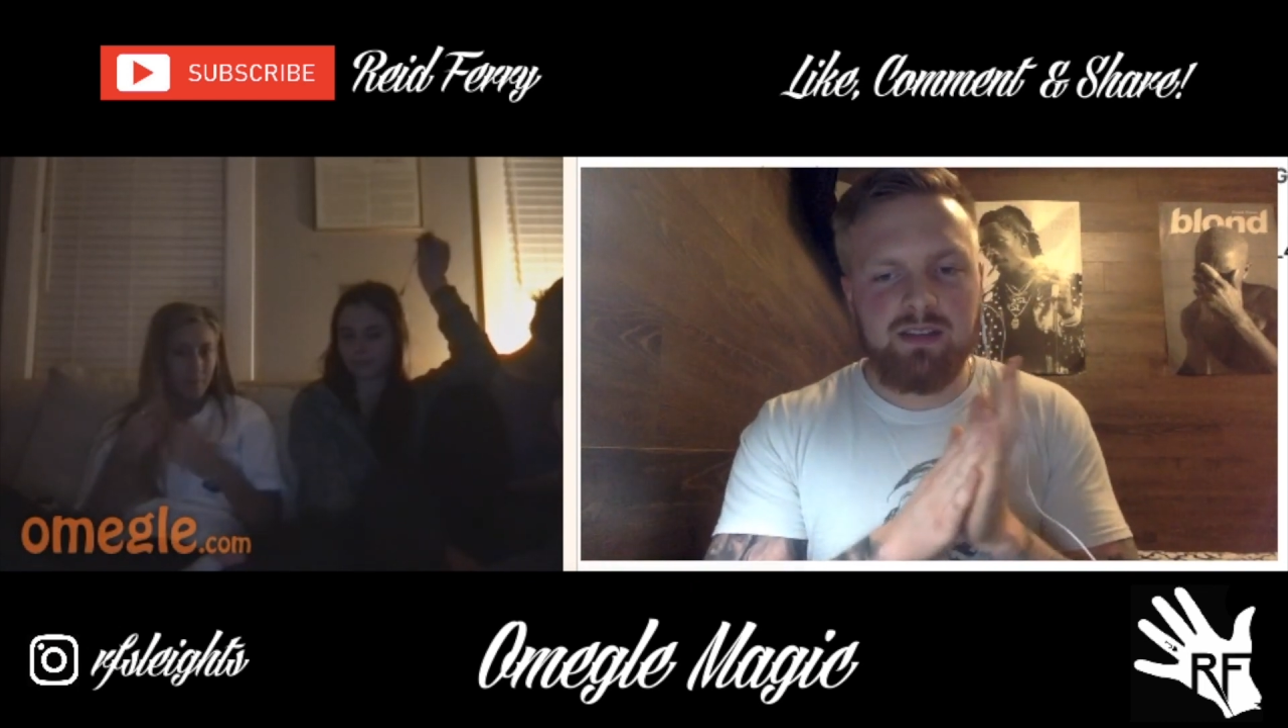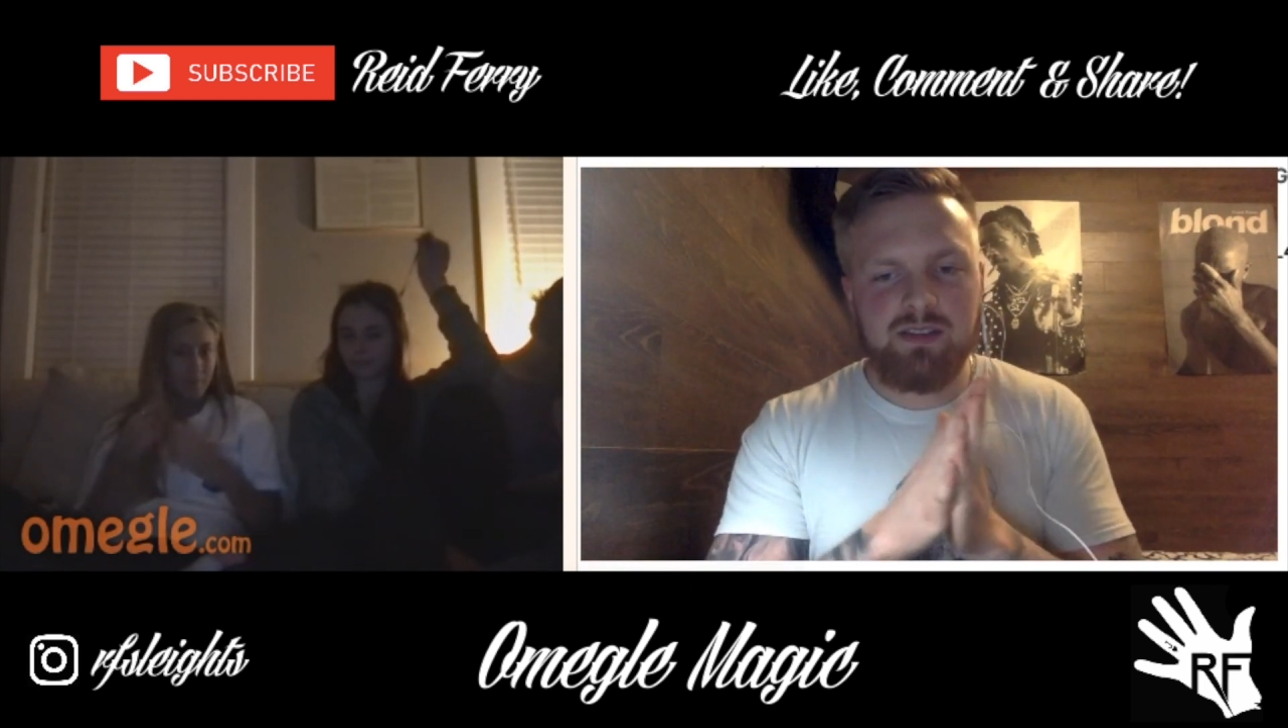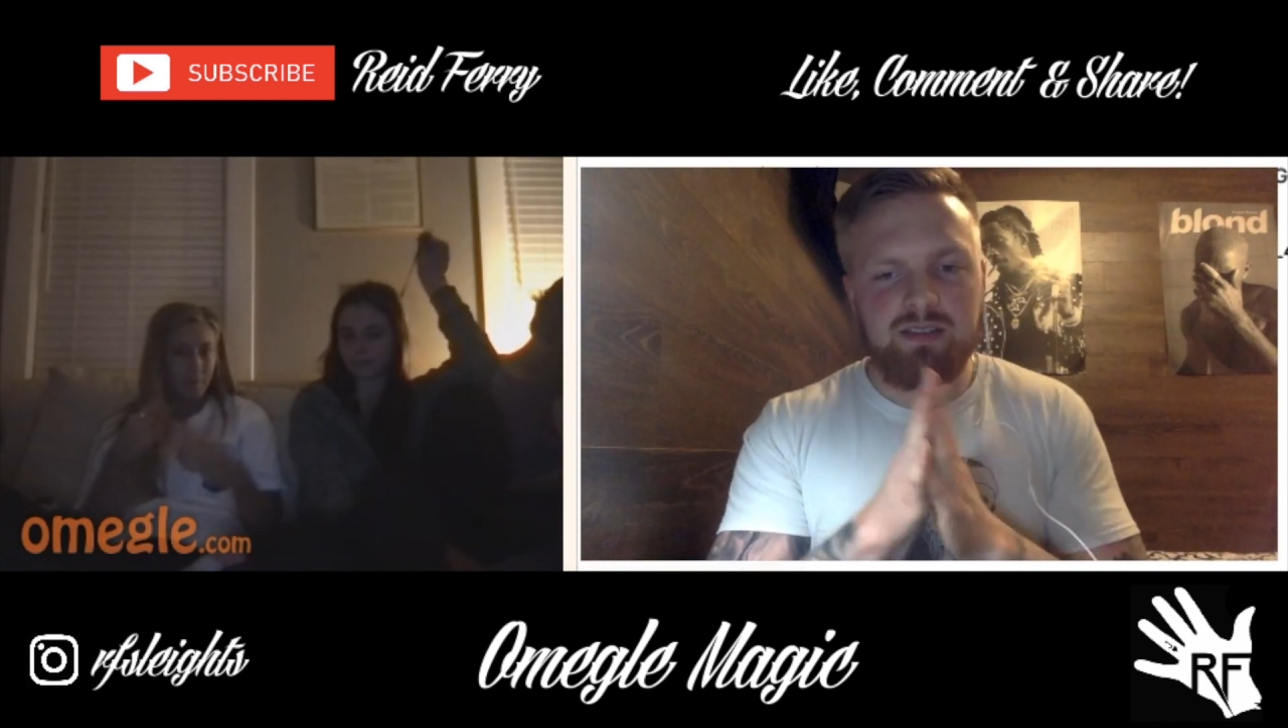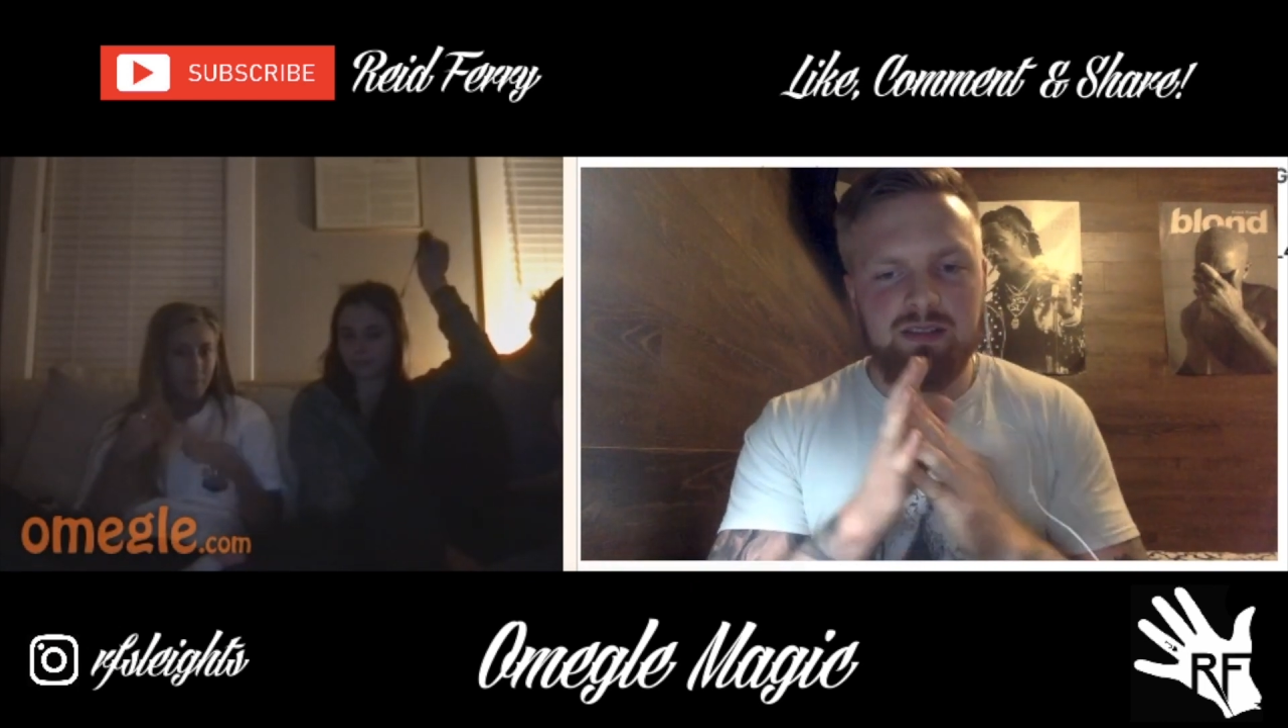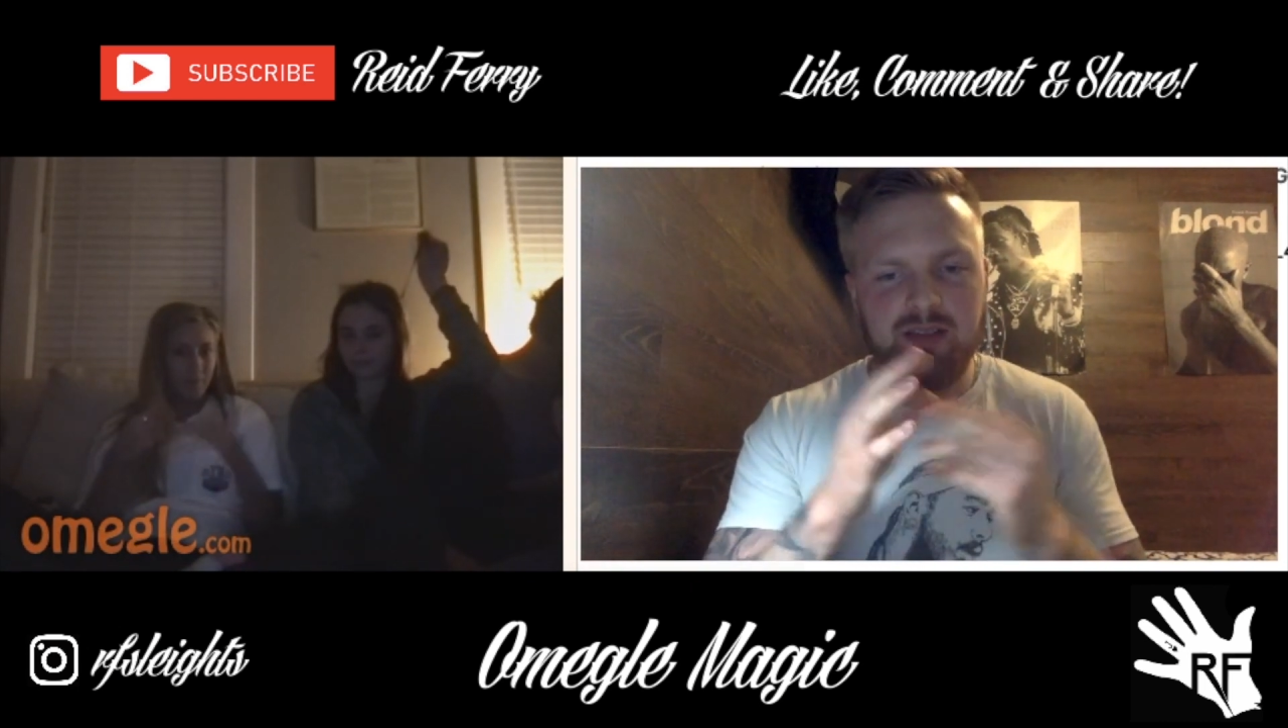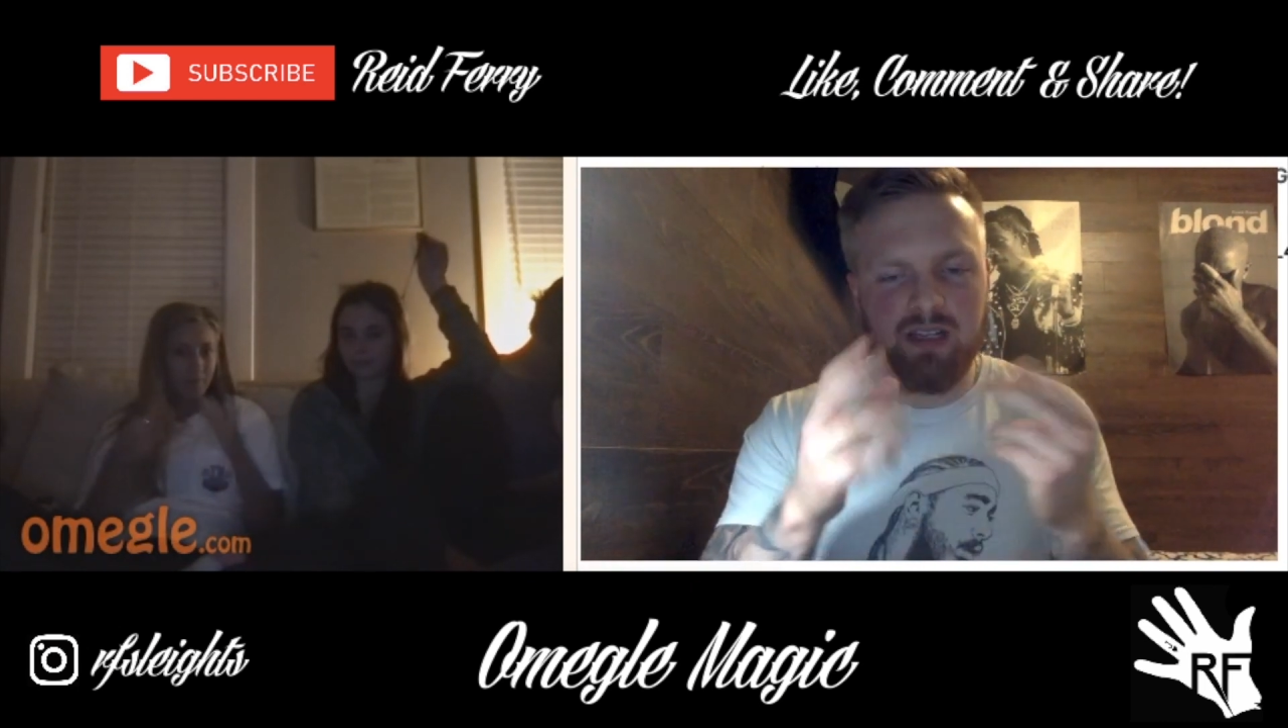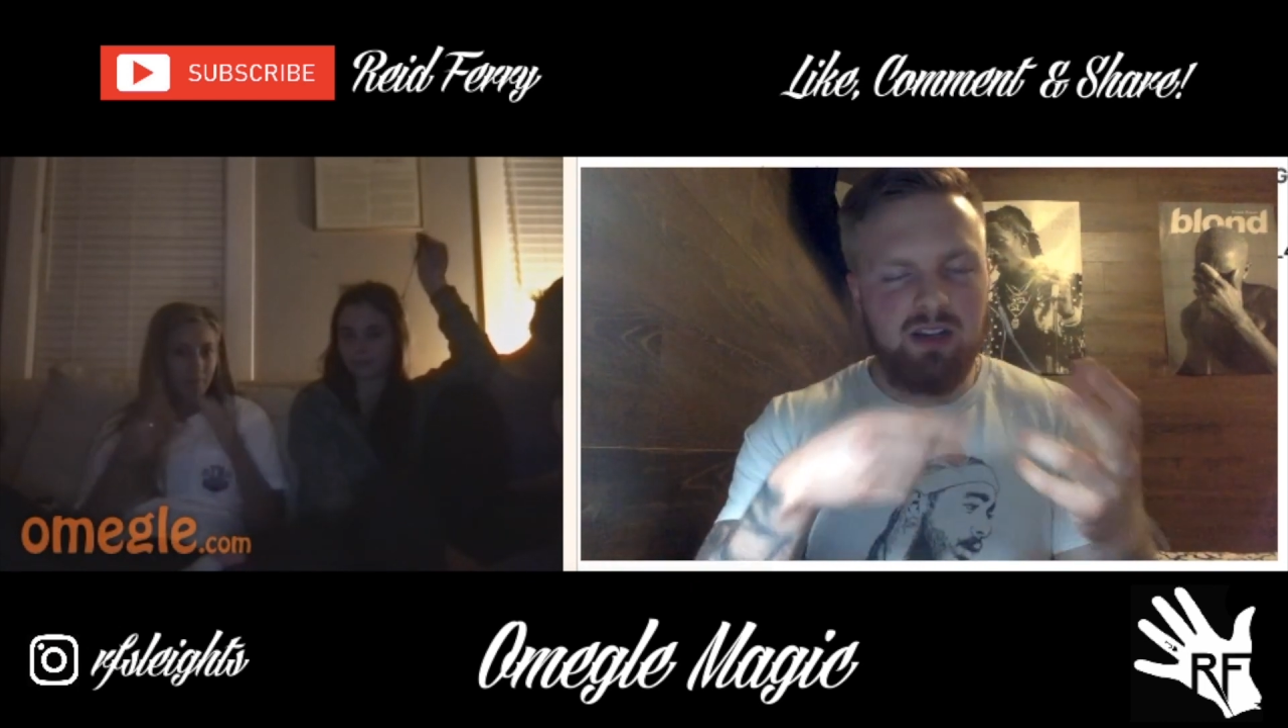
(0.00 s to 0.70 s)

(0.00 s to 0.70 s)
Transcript: there's a